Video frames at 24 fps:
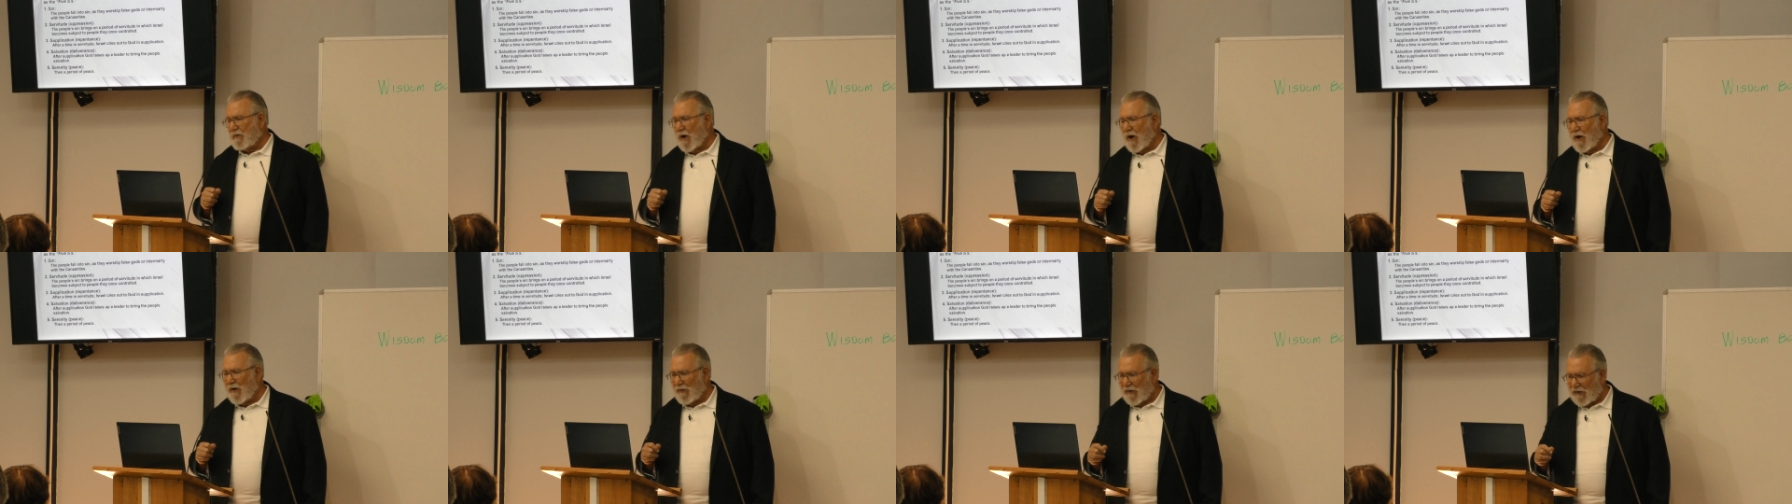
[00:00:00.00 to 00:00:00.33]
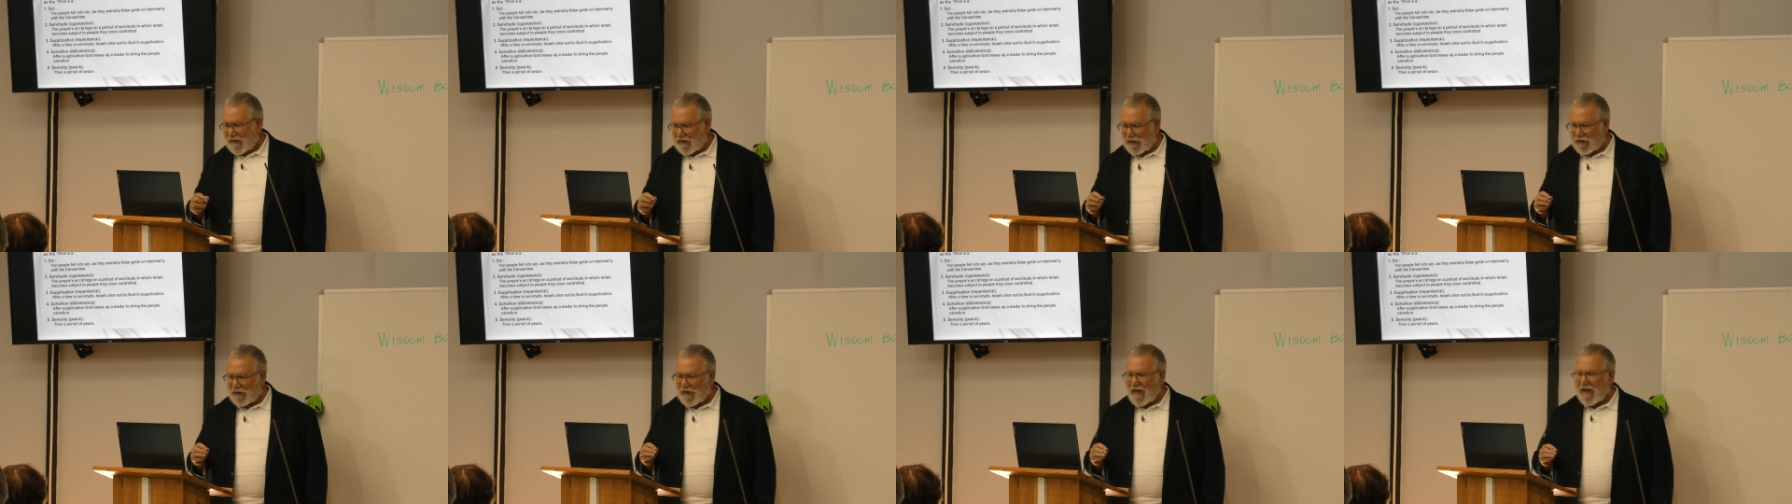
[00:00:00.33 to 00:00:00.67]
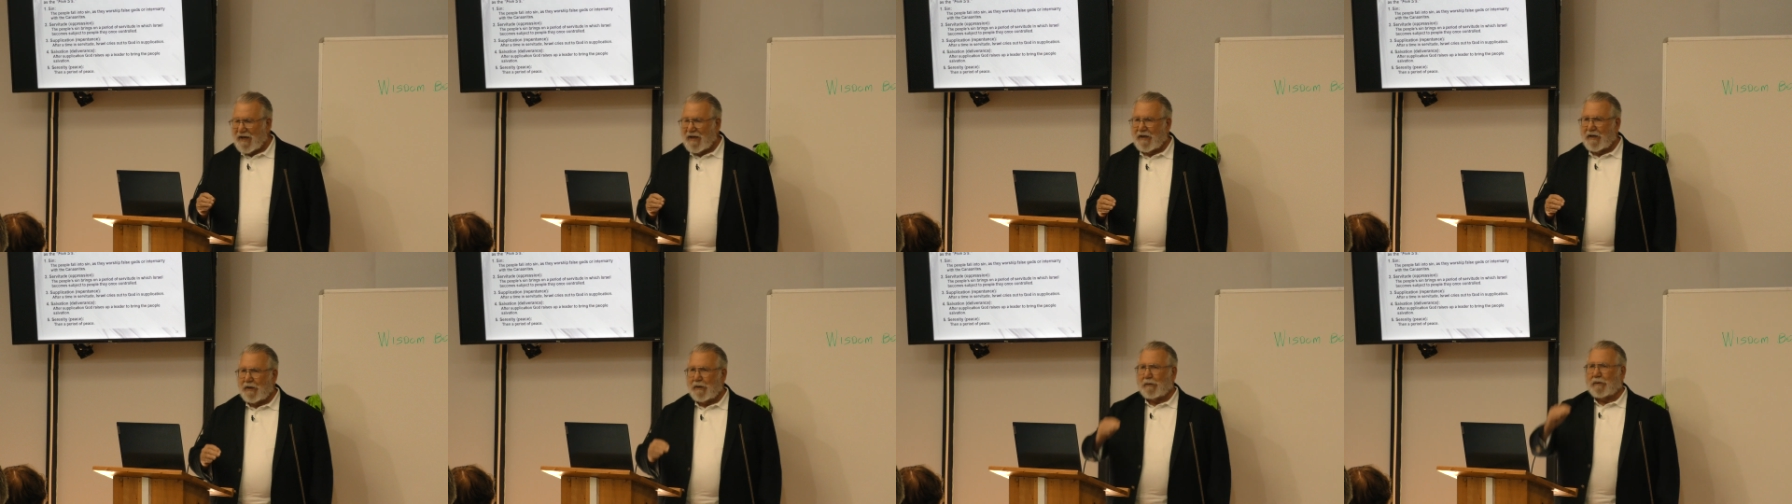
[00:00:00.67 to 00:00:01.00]
which is,
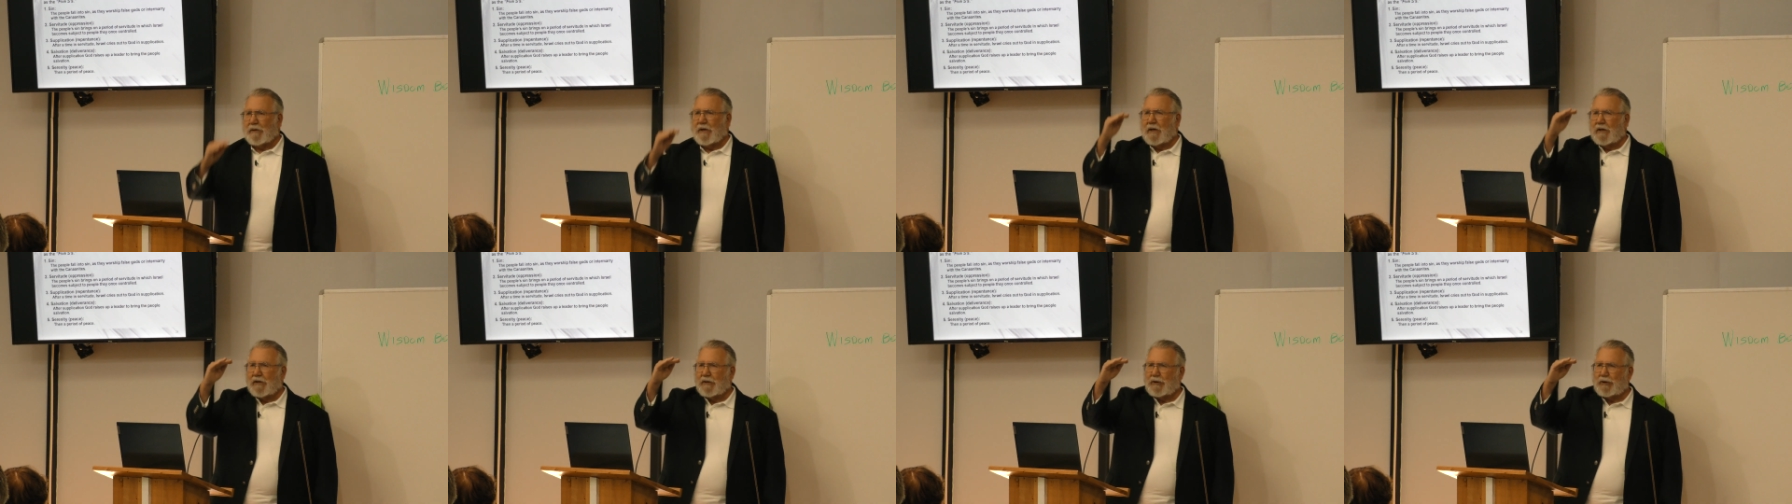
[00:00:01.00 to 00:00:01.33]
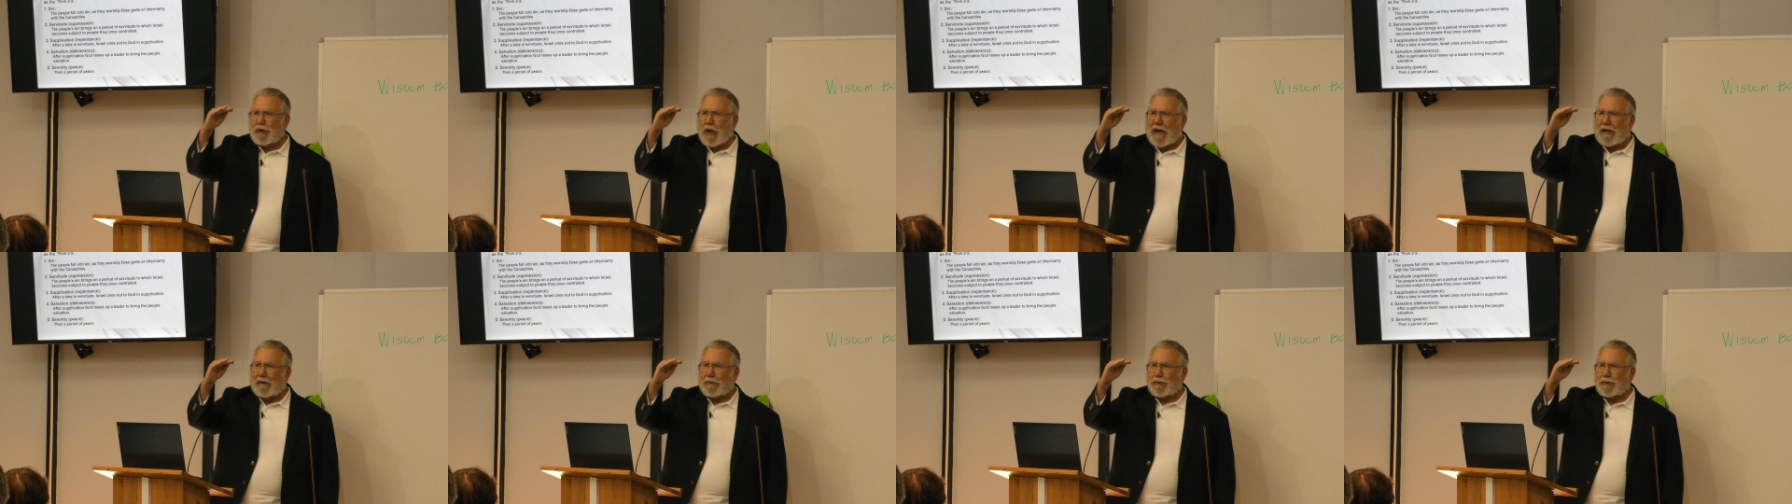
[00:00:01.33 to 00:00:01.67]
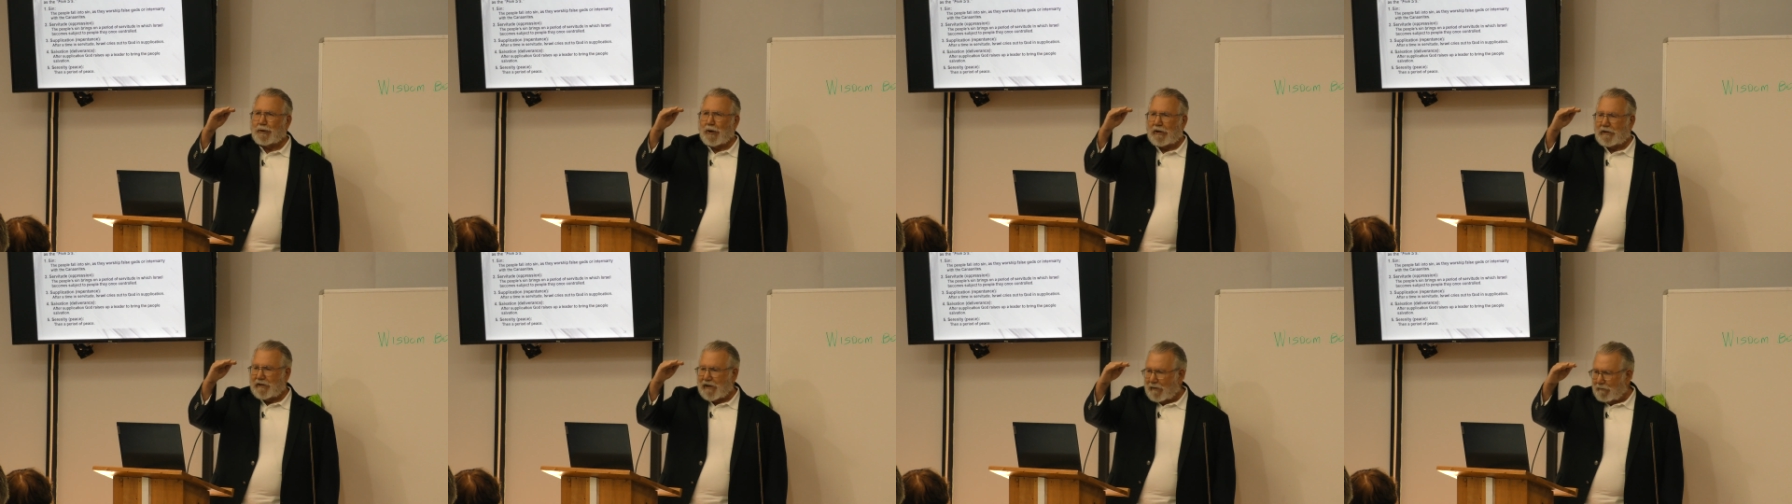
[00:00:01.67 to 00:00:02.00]
you know, cycle
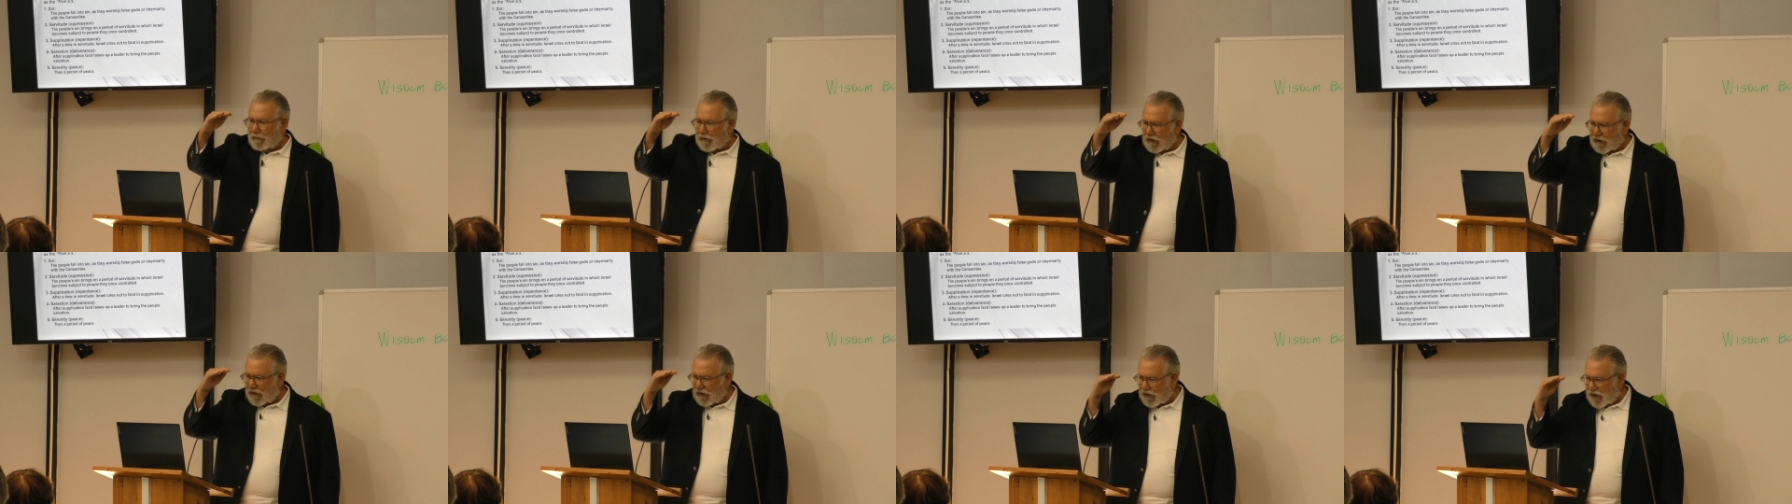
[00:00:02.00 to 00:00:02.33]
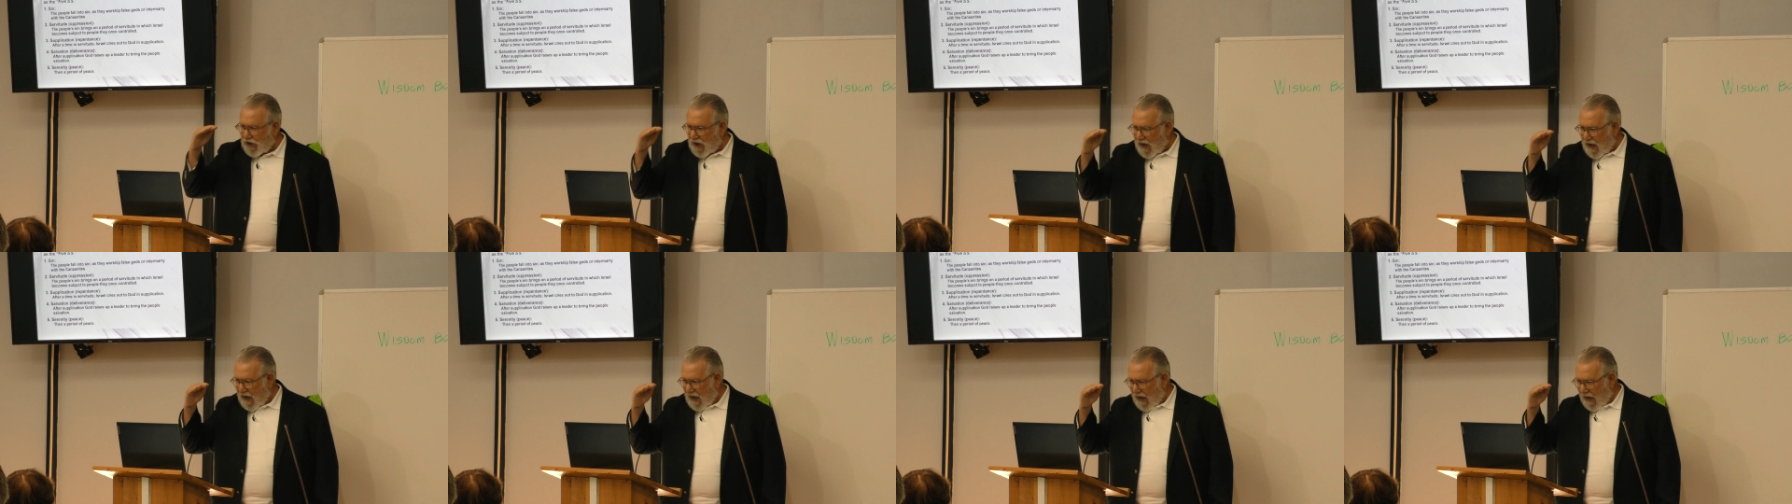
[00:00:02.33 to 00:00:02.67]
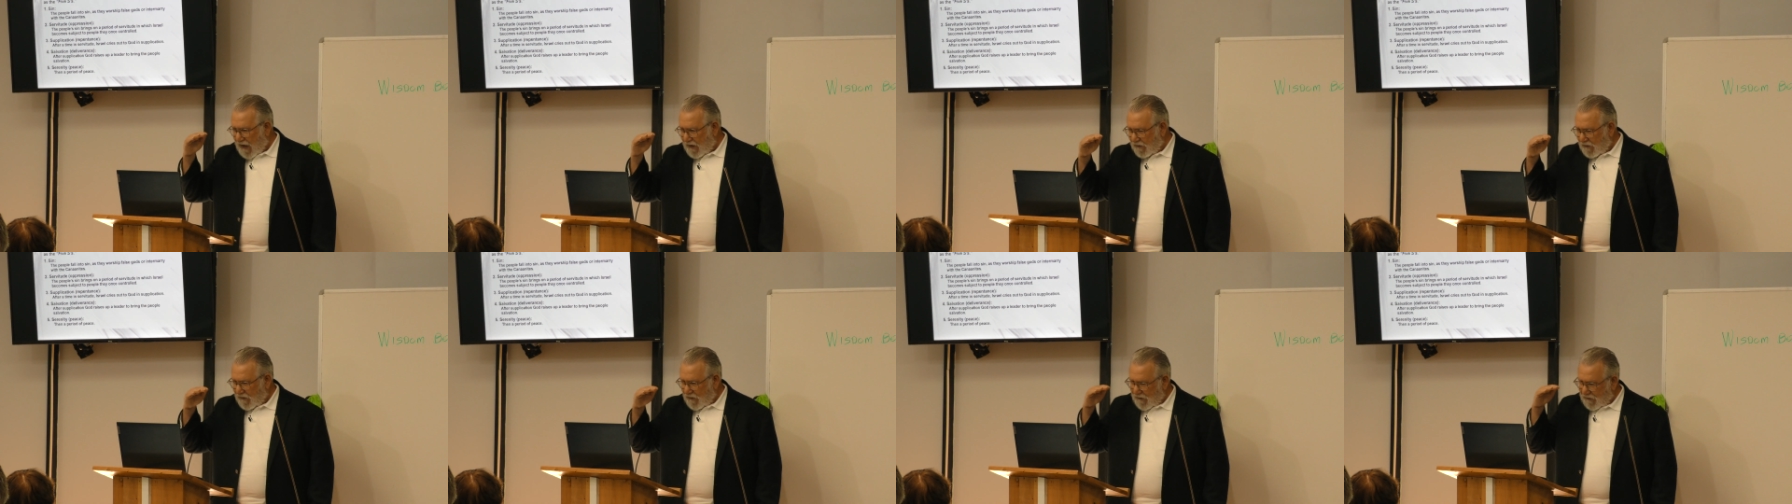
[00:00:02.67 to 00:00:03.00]
starts out with
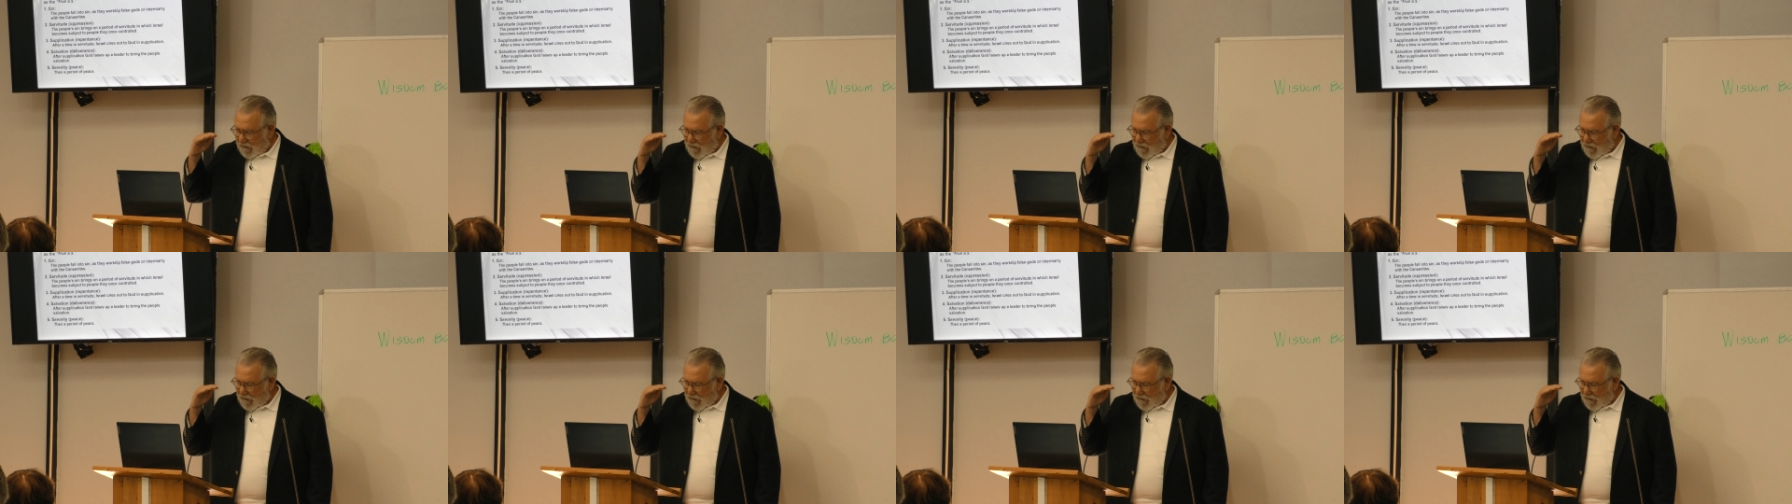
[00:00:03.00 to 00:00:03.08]
sin,